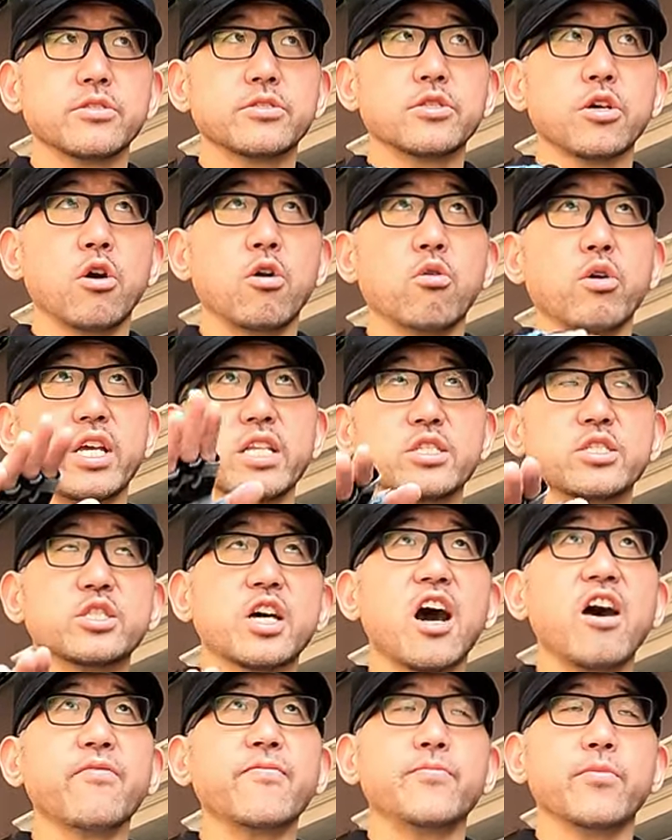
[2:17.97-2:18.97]
so in
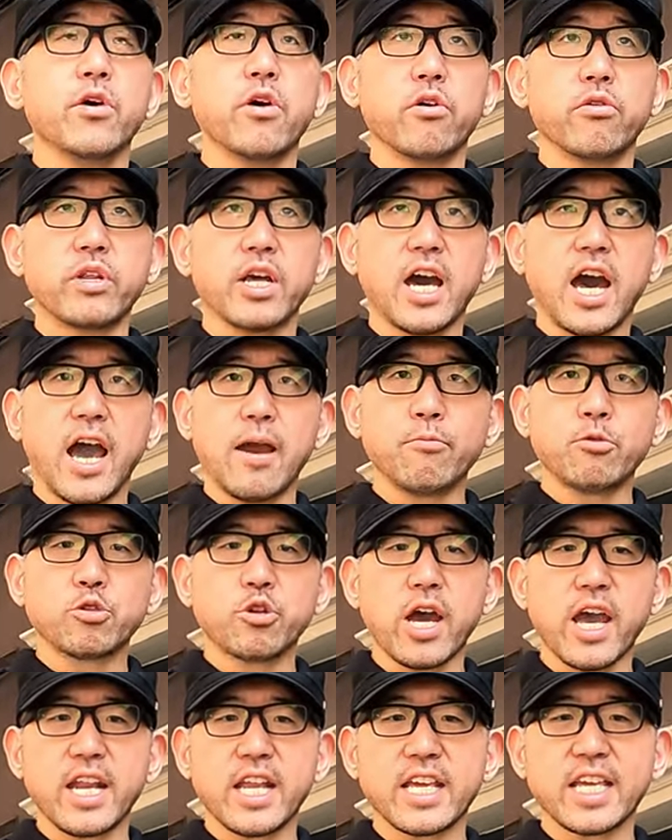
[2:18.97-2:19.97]
soft mode, I'm
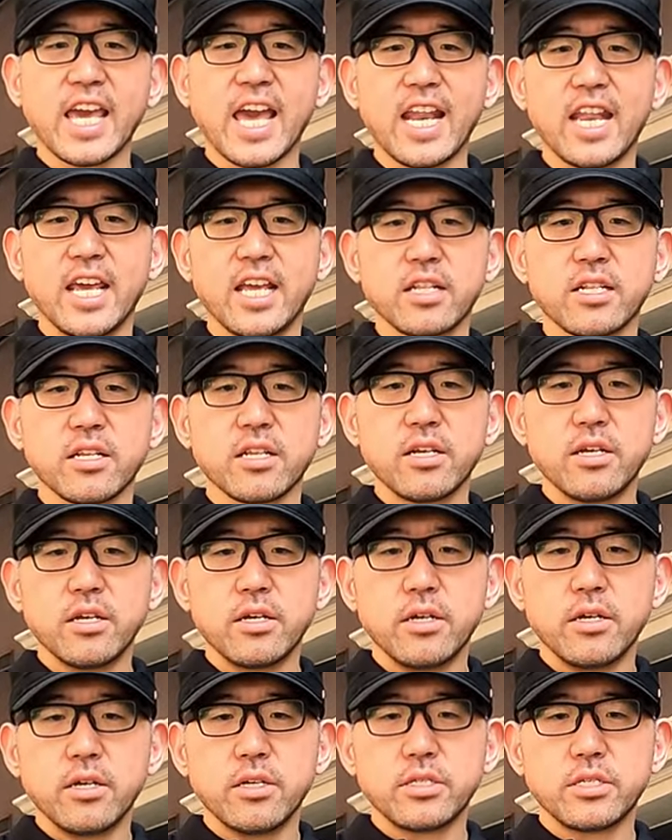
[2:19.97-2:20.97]
trying to get it
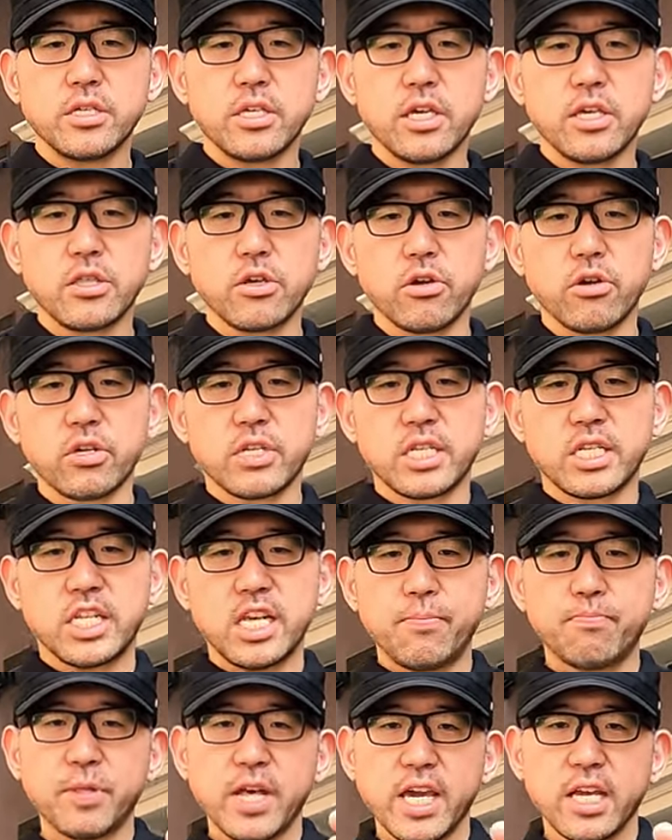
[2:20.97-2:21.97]
to either
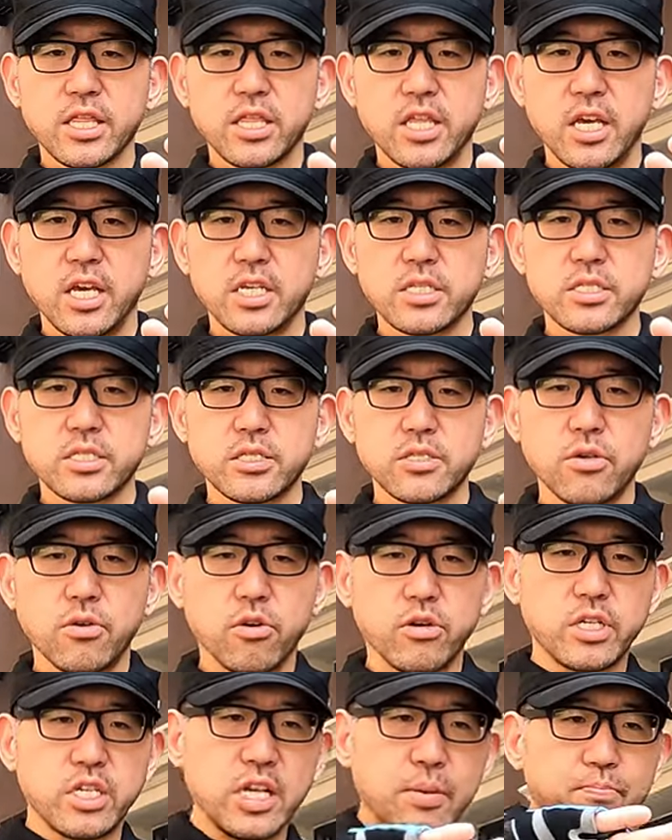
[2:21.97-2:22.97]
dip like this
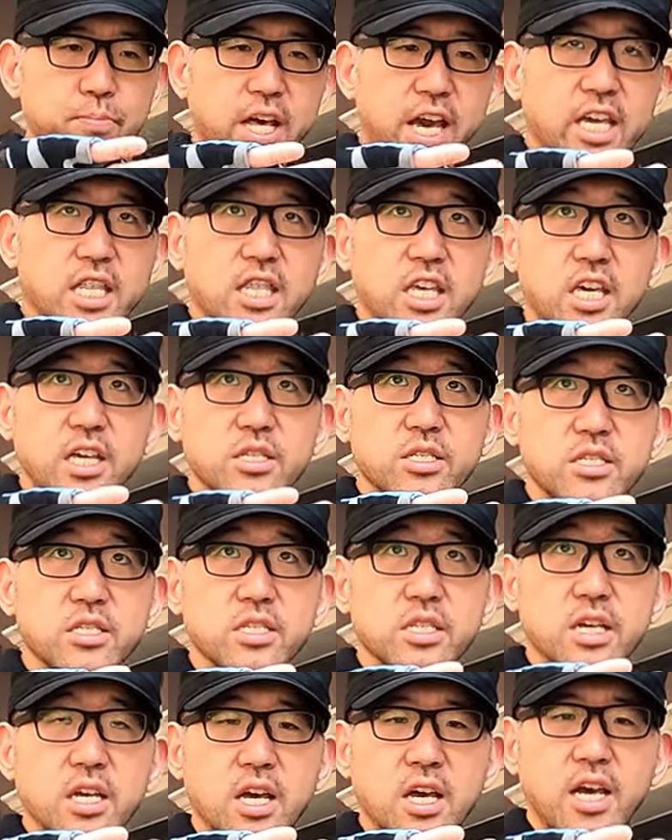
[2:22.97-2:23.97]
or dip like this.
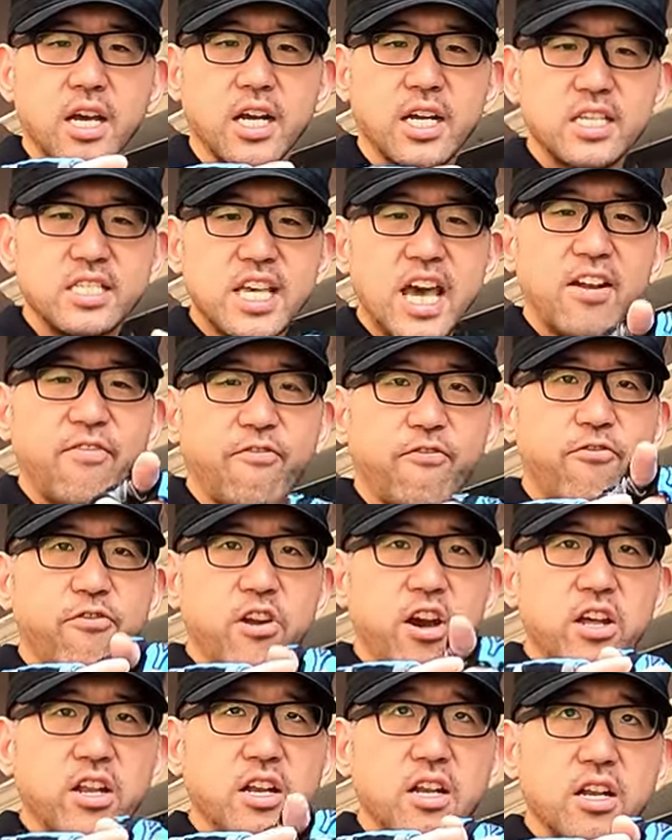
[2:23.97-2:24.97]
Because that
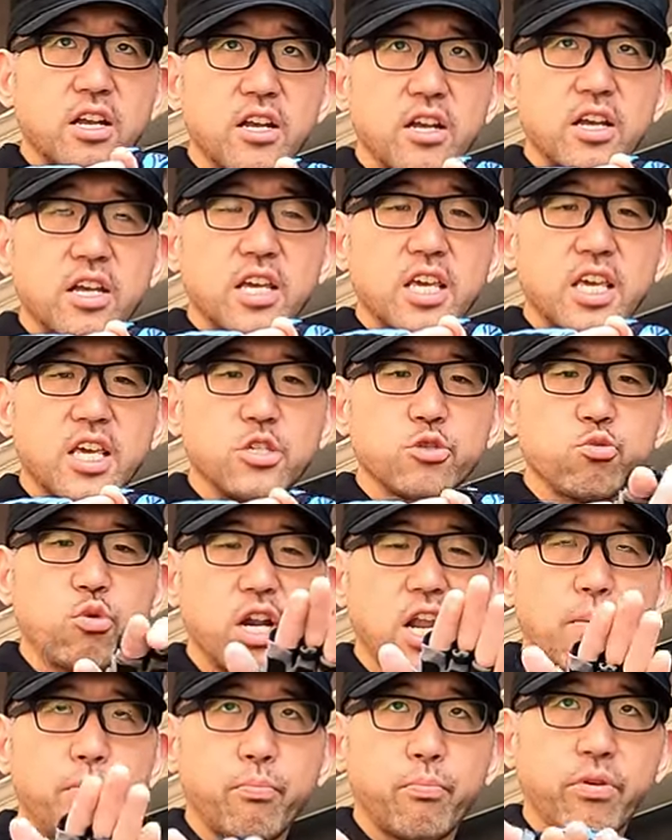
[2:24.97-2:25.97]
front is
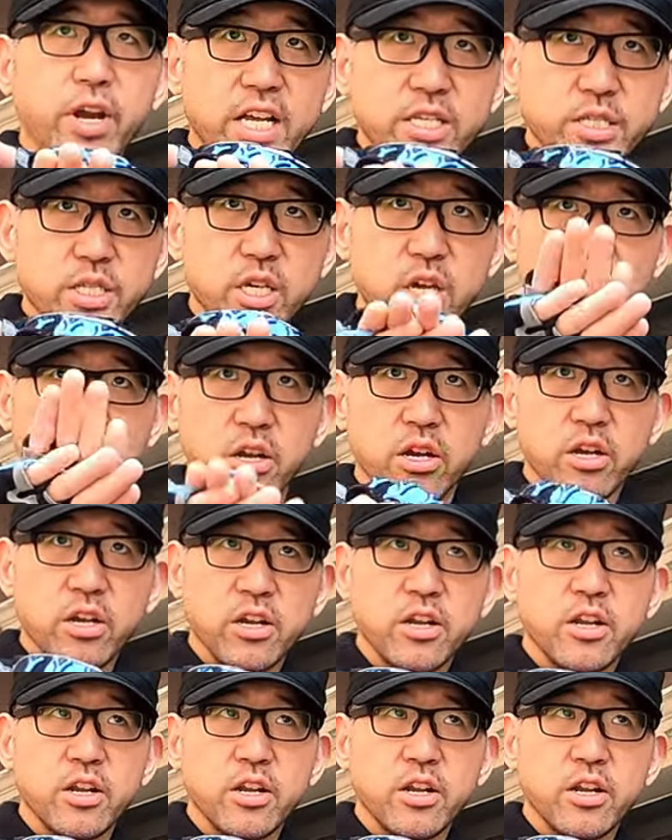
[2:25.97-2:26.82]
what I'm pressing on.